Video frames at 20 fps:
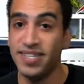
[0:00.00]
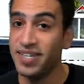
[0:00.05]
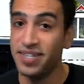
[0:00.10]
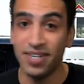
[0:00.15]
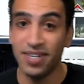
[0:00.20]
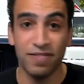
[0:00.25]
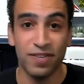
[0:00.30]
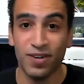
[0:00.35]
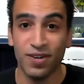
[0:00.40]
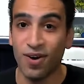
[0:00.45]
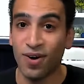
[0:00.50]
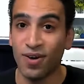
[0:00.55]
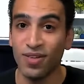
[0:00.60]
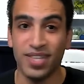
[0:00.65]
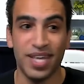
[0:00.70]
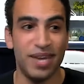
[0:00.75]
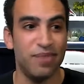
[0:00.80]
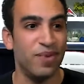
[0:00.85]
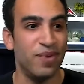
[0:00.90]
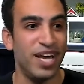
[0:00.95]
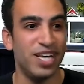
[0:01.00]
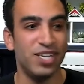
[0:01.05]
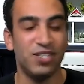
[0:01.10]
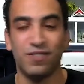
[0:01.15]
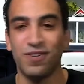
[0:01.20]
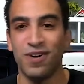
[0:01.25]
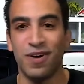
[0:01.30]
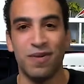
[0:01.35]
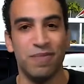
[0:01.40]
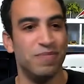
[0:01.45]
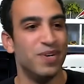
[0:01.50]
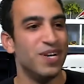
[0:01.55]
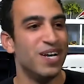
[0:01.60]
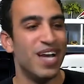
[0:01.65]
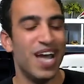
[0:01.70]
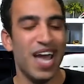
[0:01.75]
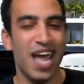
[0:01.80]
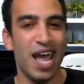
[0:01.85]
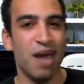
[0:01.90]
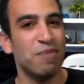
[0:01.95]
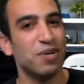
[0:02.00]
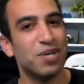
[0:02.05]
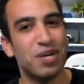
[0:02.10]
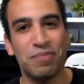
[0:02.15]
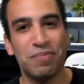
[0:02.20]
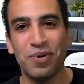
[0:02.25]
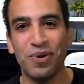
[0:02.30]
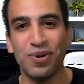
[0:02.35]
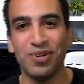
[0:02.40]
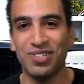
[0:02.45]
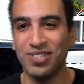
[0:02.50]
to difficult. They range from amicable